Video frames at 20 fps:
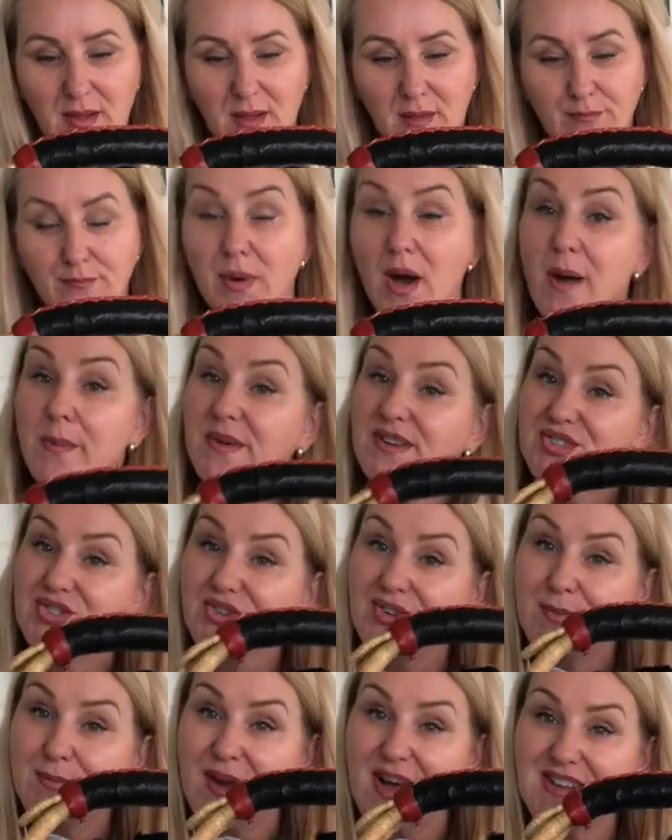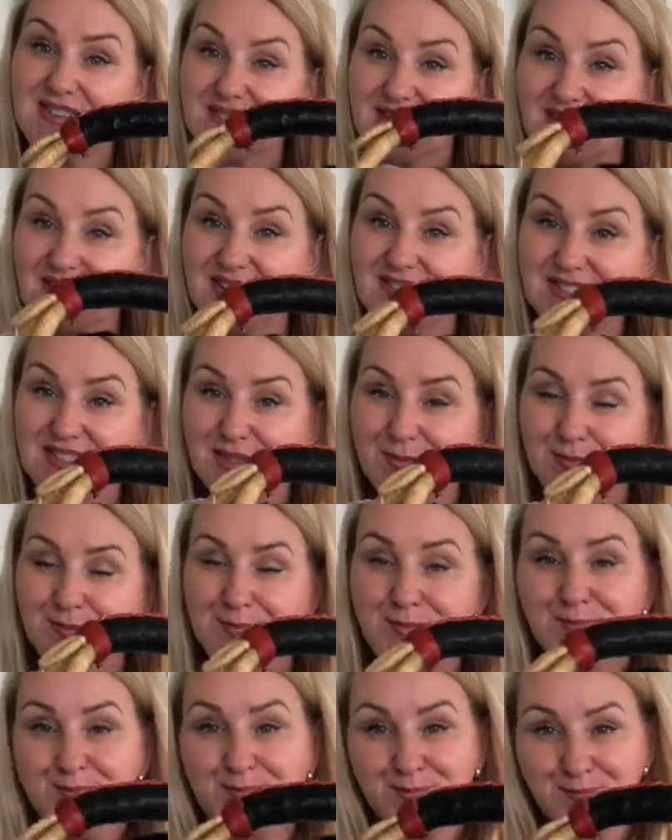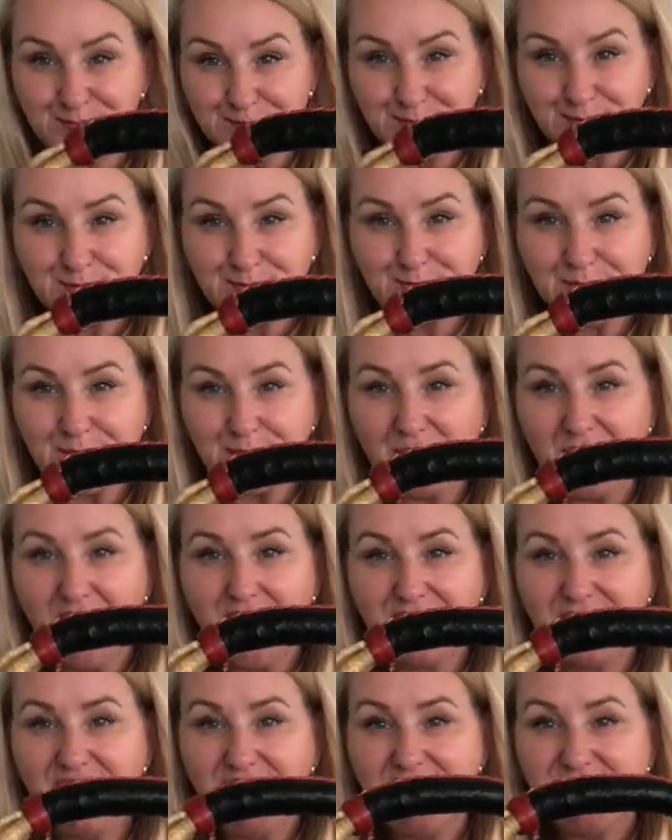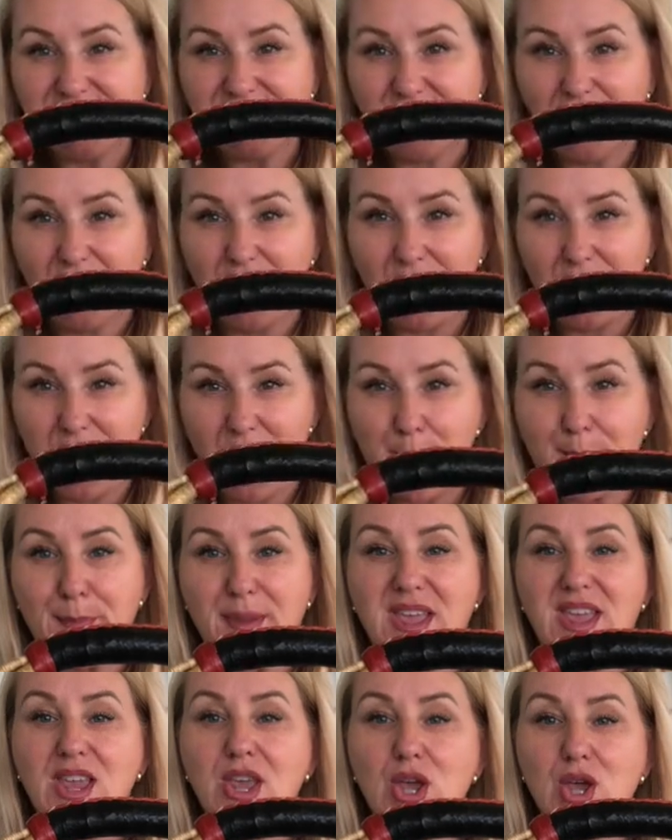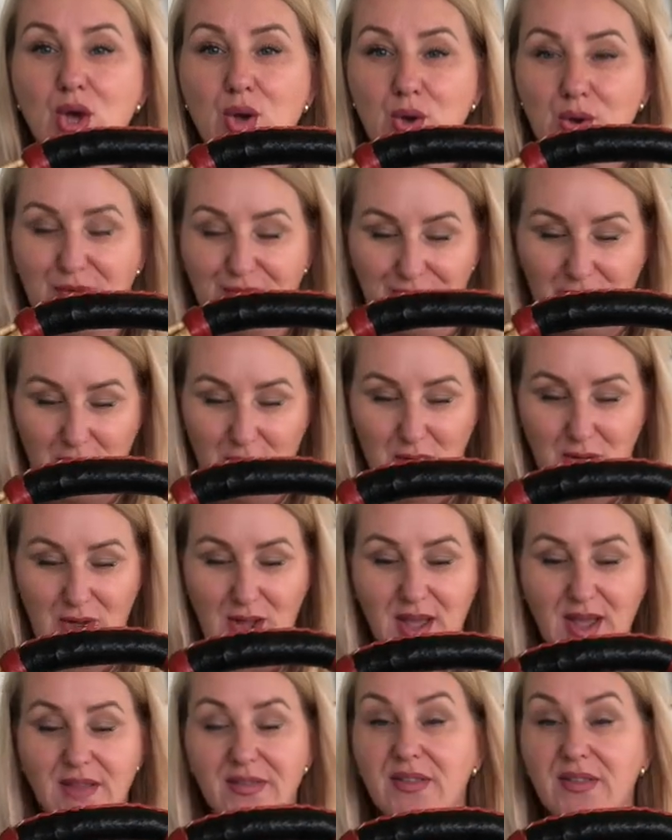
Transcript: Baba tree basket. These are beautiful.